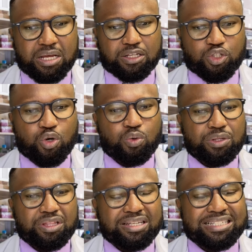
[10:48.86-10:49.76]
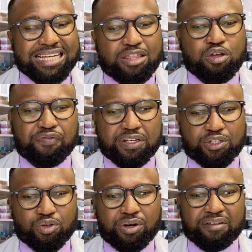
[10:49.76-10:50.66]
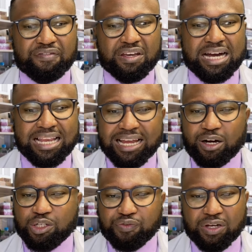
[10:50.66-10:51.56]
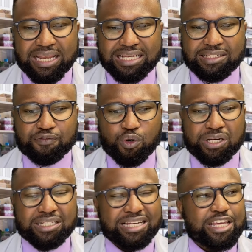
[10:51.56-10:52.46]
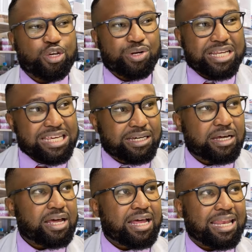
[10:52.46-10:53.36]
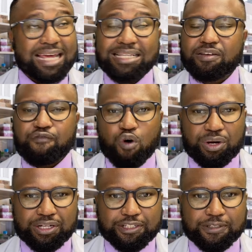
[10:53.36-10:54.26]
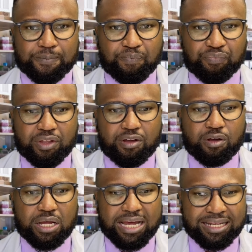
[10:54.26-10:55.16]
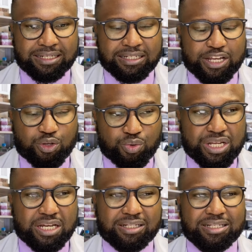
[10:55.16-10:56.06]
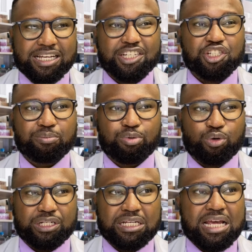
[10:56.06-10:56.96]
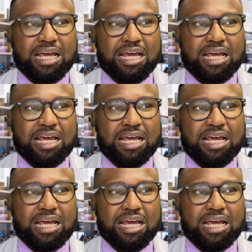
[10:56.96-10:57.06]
So the death of a historic figure allows for a laser focus, a unique laser focus, and a unique discussion point.